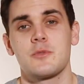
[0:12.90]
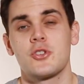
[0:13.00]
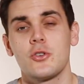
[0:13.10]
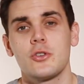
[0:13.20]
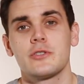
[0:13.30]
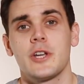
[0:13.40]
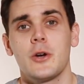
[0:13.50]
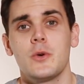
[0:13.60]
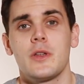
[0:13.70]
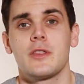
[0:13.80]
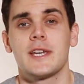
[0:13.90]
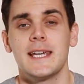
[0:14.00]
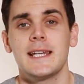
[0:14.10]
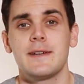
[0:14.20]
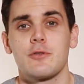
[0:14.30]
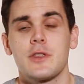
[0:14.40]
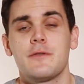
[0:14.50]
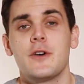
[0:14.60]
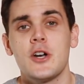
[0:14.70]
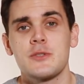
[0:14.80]
I'm sure you'll know, the gear lever on the
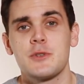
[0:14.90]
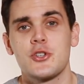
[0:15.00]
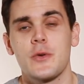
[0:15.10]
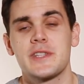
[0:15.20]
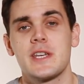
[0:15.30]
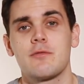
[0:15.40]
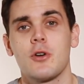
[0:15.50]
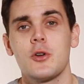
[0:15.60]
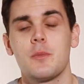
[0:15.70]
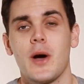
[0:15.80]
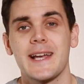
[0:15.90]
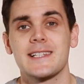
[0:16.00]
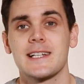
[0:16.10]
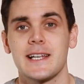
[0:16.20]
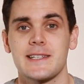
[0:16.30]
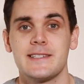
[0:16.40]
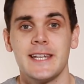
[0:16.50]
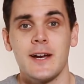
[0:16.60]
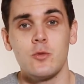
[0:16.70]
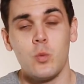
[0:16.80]
vast majority of road bikes clicks
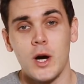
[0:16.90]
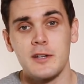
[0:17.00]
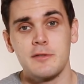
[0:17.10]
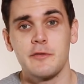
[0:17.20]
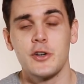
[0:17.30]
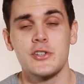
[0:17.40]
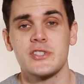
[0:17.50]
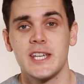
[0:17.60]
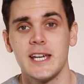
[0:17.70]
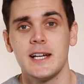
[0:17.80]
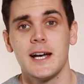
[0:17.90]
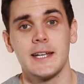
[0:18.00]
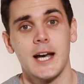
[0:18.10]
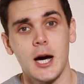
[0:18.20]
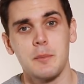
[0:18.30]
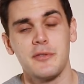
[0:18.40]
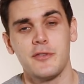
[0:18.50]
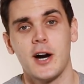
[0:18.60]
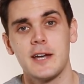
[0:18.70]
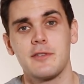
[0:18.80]
down 1 for first gear and up
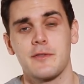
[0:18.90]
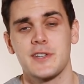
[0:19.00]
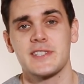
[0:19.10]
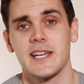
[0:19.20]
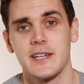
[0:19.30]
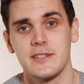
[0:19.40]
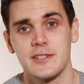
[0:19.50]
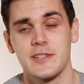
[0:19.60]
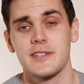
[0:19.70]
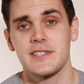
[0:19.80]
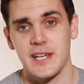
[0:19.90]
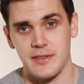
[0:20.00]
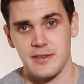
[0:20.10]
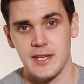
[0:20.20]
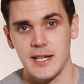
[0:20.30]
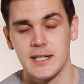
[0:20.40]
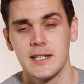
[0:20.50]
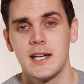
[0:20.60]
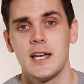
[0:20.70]
5 for second to 6th gear.